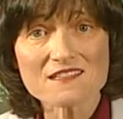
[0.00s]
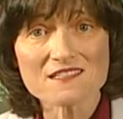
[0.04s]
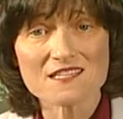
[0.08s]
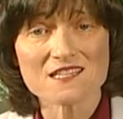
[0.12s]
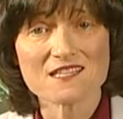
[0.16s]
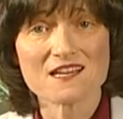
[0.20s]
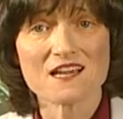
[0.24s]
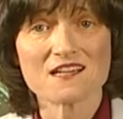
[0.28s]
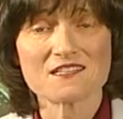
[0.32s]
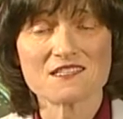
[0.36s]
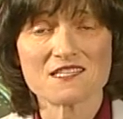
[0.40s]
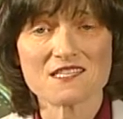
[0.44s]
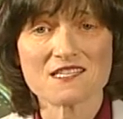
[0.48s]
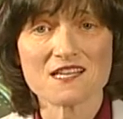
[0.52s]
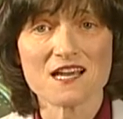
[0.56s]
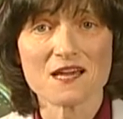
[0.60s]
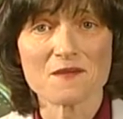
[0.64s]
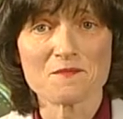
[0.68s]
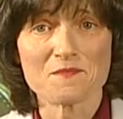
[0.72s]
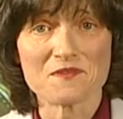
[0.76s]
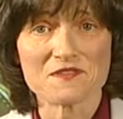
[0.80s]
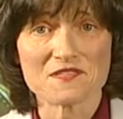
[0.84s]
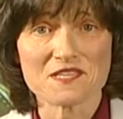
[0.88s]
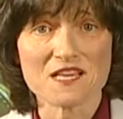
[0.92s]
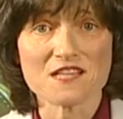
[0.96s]
to
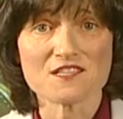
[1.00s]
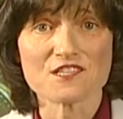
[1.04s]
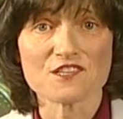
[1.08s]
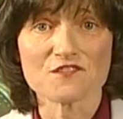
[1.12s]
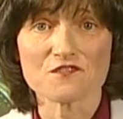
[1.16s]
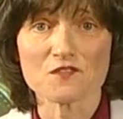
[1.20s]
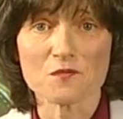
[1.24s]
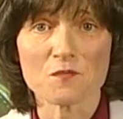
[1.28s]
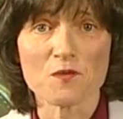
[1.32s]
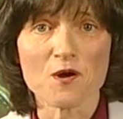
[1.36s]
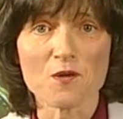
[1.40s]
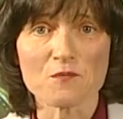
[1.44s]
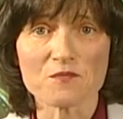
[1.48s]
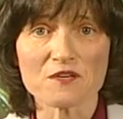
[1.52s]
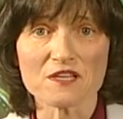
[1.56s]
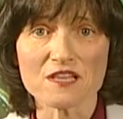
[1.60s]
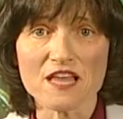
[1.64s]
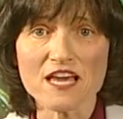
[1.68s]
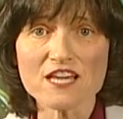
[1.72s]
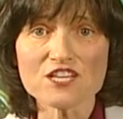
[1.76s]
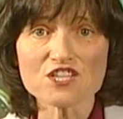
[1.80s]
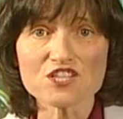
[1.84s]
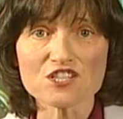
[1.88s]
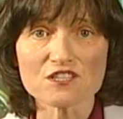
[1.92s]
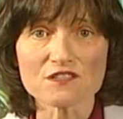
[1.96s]
99% of the
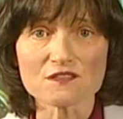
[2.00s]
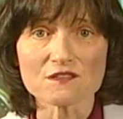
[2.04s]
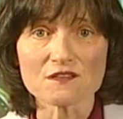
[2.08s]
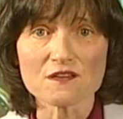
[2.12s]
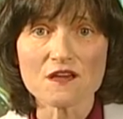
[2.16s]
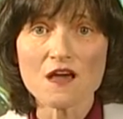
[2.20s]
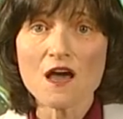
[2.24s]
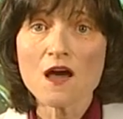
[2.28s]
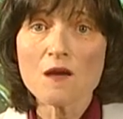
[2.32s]
population,